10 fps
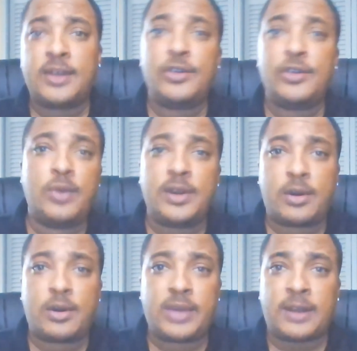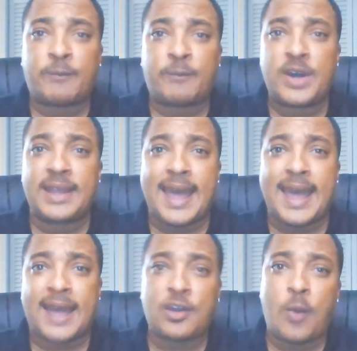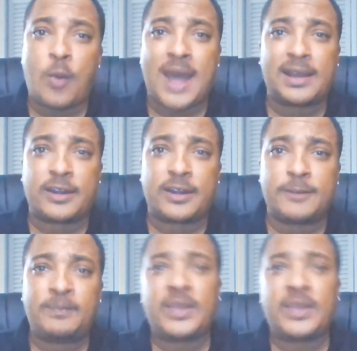you would know that the fun guy, Kawhi Leonard,